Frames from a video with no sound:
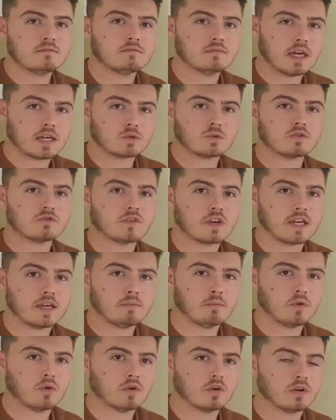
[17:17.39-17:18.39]
That's what's really
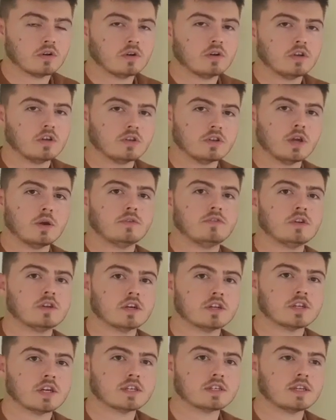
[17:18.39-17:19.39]
important. You'll know if you
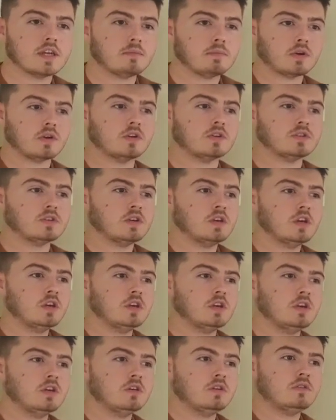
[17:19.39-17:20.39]
digest it because
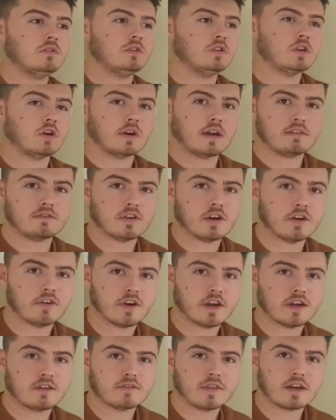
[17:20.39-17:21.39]
you don't have diarrhea.